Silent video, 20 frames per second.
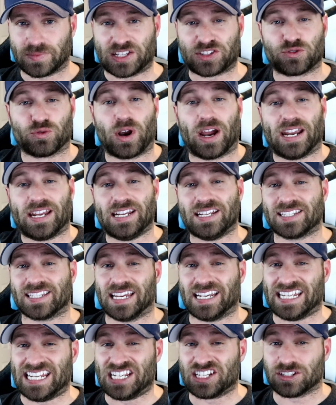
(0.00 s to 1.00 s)
That's right, he
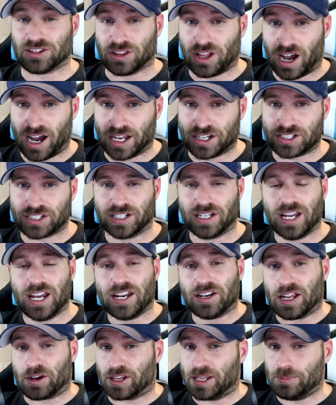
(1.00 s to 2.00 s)
said each launch.
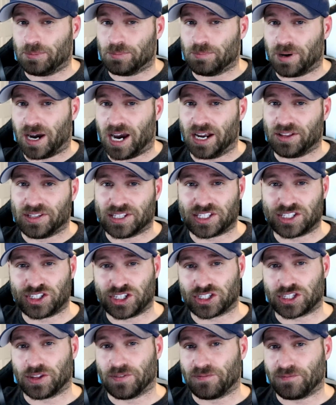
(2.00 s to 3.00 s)
Now keep in mind, this is
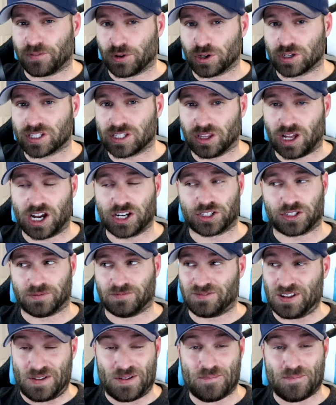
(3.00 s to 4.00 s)
just the first launch
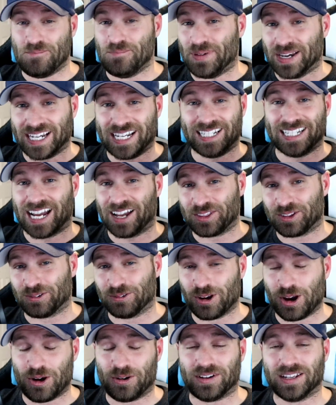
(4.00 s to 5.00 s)
of many down the
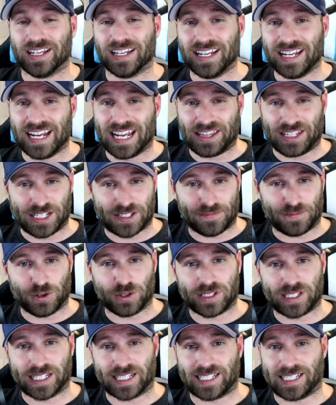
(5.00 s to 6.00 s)
road, and these
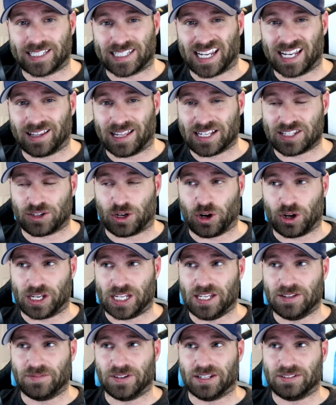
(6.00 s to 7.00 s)
first 60 satellites aren't
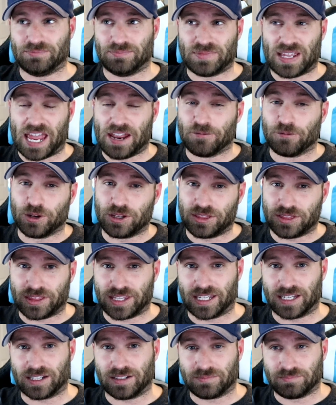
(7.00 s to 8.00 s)
even
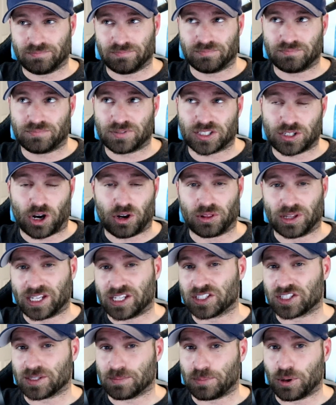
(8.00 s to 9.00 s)
everything Starlink
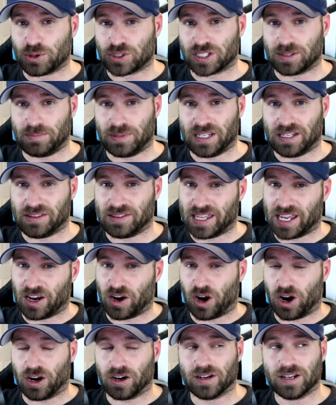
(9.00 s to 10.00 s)
is supposed to be. They
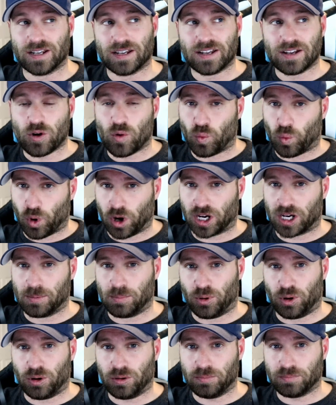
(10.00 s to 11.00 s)
are
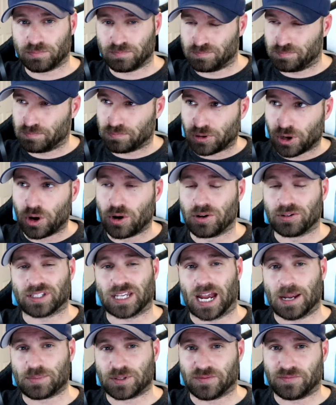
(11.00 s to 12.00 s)
workable
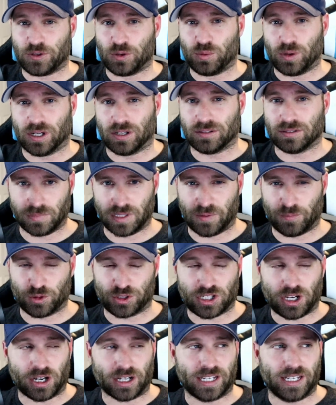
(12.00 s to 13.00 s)
prototypes, if you will. If we're
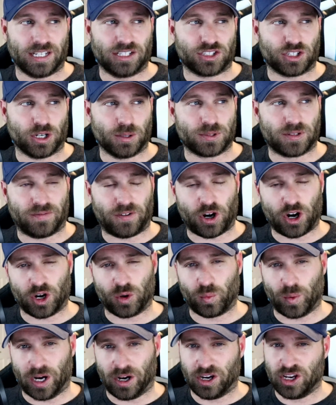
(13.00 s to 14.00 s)
talking in terms of
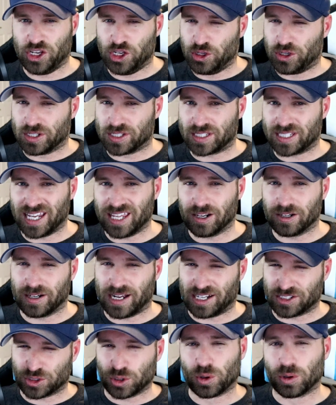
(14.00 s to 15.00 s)
hardware, you could say they're
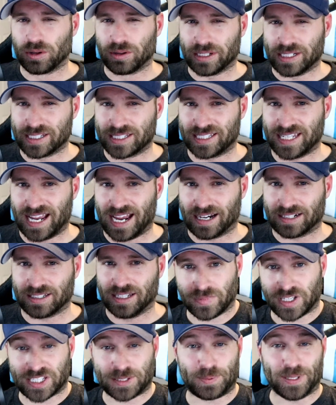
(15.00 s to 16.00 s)
not totally stacked.
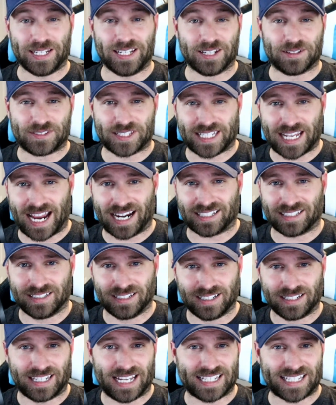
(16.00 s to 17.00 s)
And speaking of stacked,
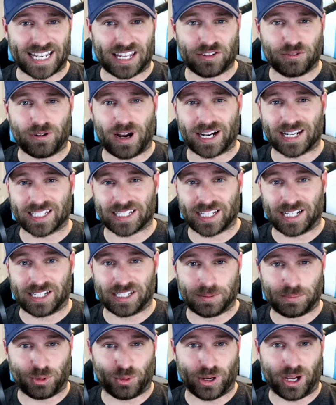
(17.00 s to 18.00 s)
guess how the rocket's gonna
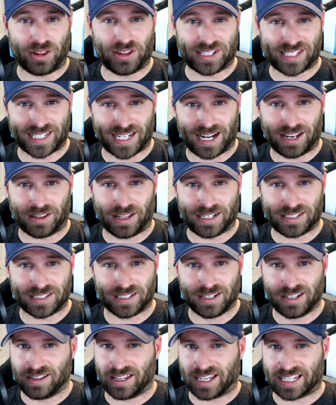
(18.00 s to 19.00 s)
deploy all the satellites?
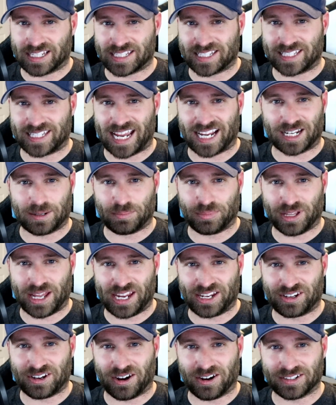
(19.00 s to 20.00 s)
Like a stack of
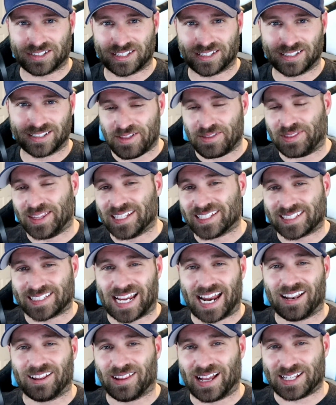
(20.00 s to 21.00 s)
playing cards. These
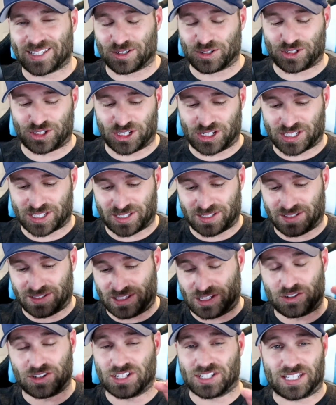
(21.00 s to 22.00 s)
satellites are just,
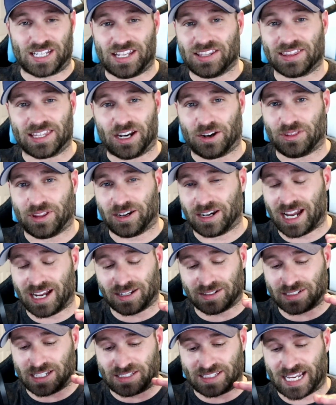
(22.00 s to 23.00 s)
they're just in there. They're
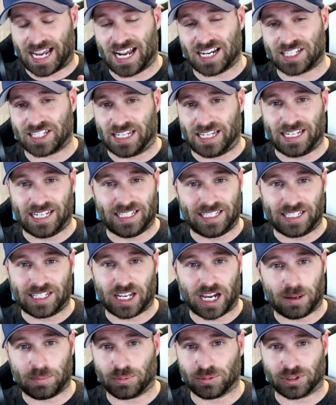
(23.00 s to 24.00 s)
not attached to any
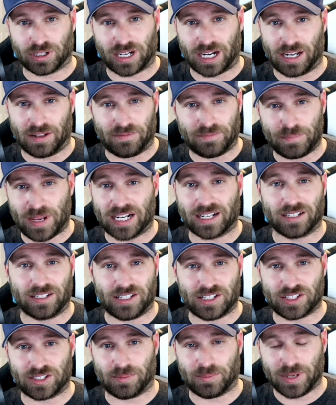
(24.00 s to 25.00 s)
decoupler kind of
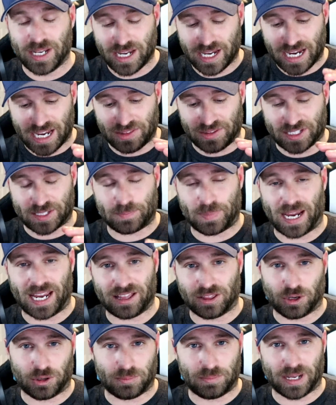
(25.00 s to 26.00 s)
mechanism in this
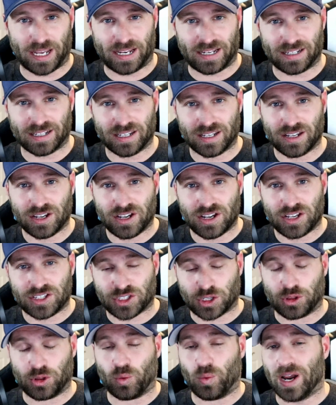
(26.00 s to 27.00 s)
payload bay.
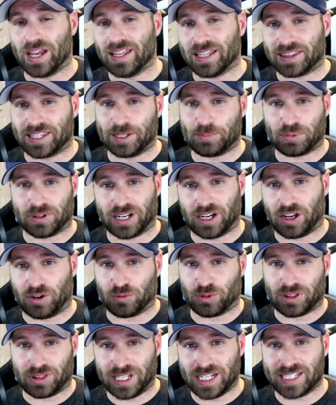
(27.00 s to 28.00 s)
So the way that they plan on
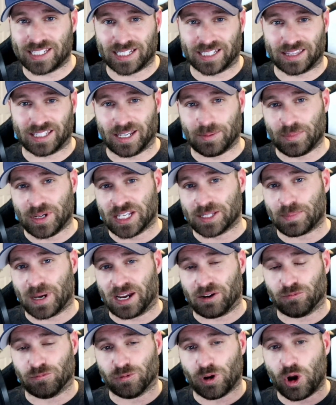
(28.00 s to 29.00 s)
releasing them is by
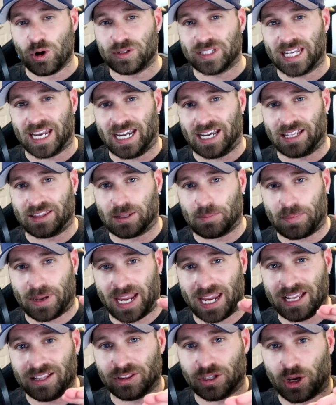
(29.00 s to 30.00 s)
rotating the
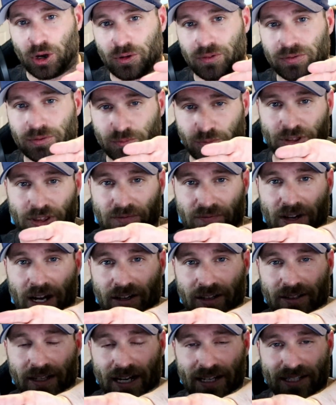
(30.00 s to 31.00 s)
payload with the
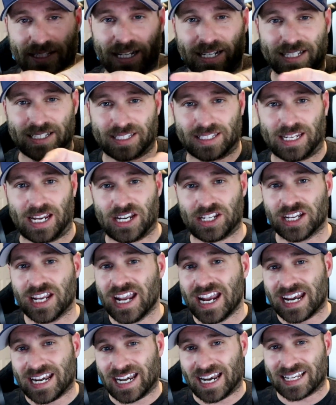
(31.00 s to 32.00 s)
Falcon 9 second stage,
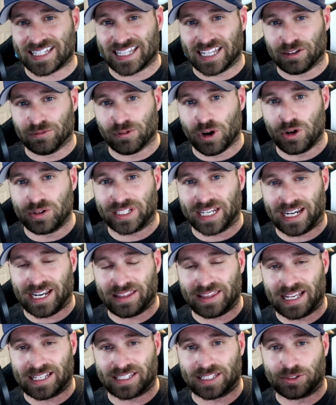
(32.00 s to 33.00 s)
and as they rotate it,
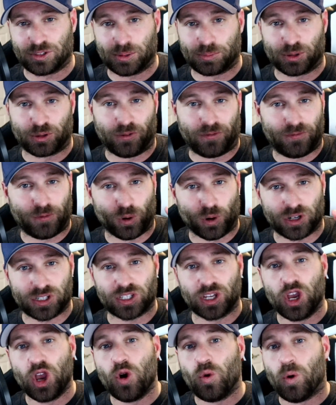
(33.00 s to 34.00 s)
that centripetal force
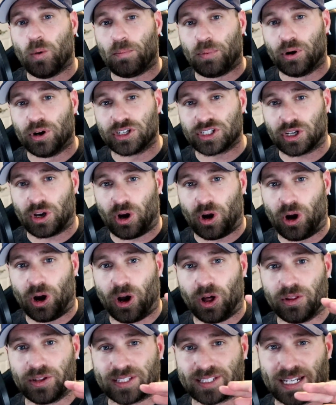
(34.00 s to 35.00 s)
will push
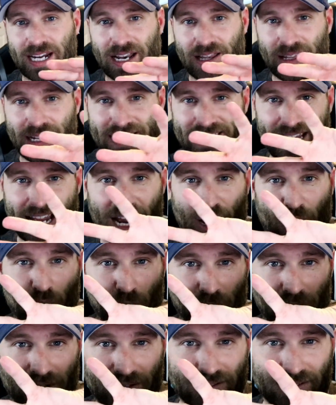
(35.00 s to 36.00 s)
all the satellites
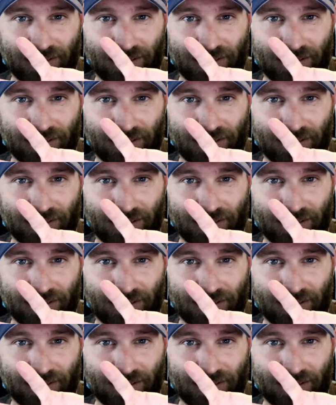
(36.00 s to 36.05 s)
outward.